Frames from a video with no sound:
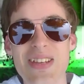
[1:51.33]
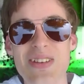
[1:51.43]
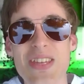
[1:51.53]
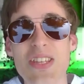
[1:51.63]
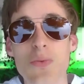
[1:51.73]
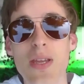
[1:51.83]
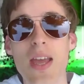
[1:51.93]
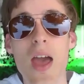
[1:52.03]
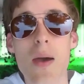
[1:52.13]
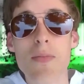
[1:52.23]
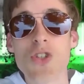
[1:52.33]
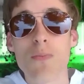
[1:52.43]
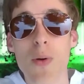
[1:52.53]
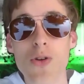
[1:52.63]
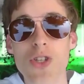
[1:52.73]
you. This week, Mr.
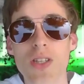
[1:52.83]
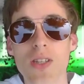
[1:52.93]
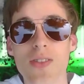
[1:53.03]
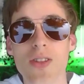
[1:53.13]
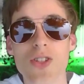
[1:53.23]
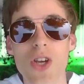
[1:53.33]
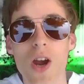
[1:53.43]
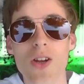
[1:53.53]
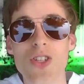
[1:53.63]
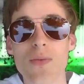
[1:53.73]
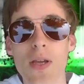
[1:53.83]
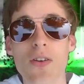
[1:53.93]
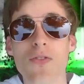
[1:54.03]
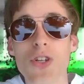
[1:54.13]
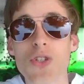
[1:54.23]
Boshin led the charge to make a
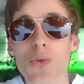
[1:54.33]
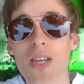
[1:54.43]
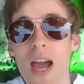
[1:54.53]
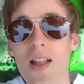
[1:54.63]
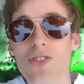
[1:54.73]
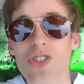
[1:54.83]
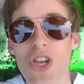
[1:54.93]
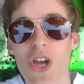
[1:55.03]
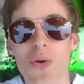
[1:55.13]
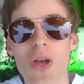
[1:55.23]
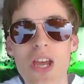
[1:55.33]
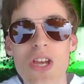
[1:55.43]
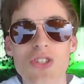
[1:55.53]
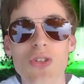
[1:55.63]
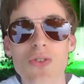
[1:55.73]
virtual talent show.
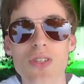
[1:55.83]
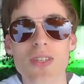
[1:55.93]
Students